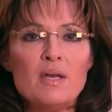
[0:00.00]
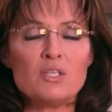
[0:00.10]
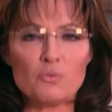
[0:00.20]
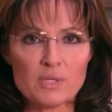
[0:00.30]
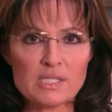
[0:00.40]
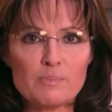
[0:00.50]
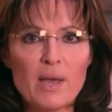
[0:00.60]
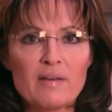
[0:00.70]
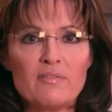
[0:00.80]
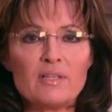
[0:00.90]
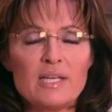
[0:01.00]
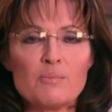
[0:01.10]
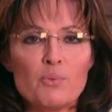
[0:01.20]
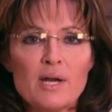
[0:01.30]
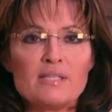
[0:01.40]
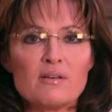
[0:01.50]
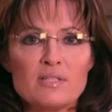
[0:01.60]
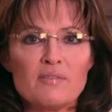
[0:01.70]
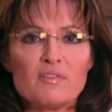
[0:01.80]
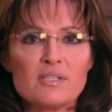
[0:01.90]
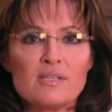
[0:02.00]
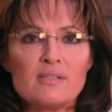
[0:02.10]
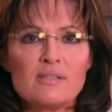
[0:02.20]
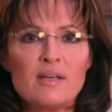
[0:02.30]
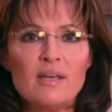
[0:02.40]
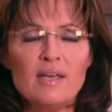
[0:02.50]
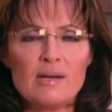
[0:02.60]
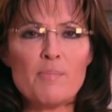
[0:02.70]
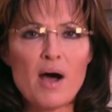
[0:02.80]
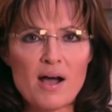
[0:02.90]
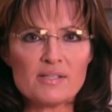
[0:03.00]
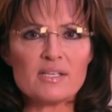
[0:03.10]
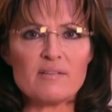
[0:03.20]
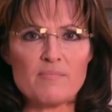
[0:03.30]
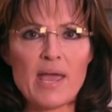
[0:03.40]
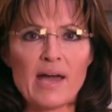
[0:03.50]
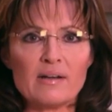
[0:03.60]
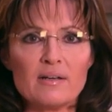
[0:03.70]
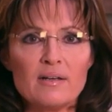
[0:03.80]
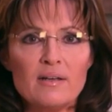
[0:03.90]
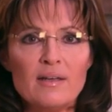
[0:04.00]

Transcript: to respectfully embrace our differences in a positive manner,